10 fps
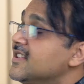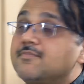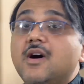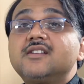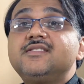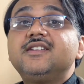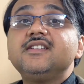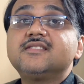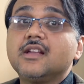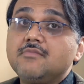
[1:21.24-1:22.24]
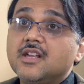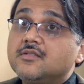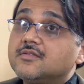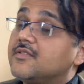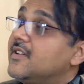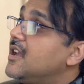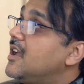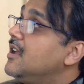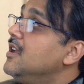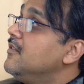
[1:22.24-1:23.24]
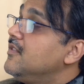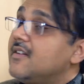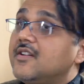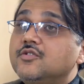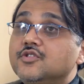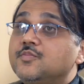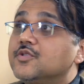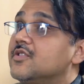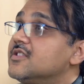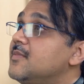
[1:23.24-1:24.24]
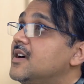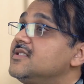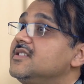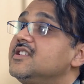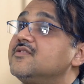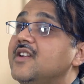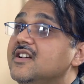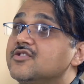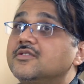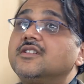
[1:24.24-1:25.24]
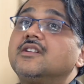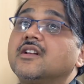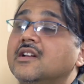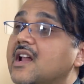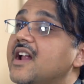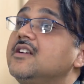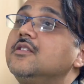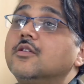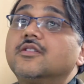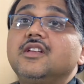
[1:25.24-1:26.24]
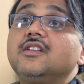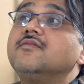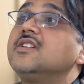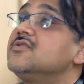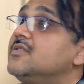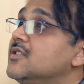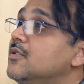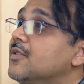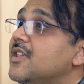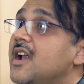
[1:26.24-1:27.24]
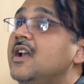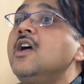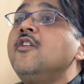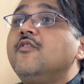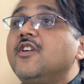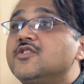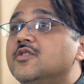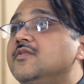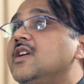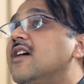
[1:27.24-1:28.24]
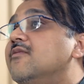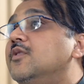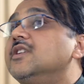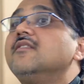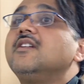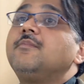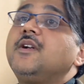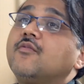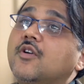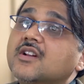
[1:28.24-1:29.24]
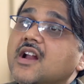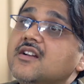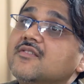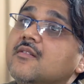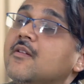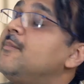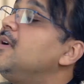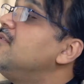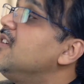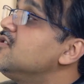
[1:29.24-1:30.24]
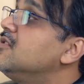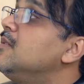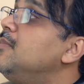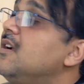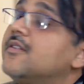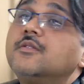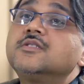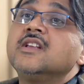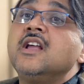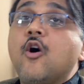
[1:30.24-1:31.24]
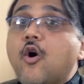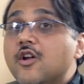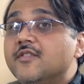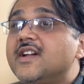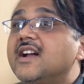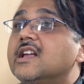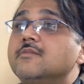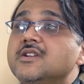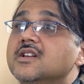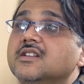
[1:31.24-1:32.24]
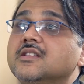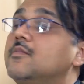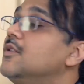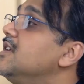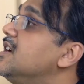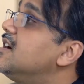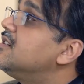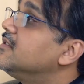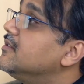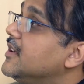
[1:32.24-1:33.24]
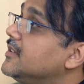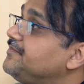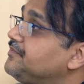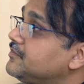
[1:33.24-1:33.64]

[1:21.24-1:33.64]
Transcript: Smart cities can make use of AI. We have a huge push on smart cities. When should a light go green? When should it go red? Where should we have more development? What kind of development? When should we build roads? All of that can be done in a more data-driven way.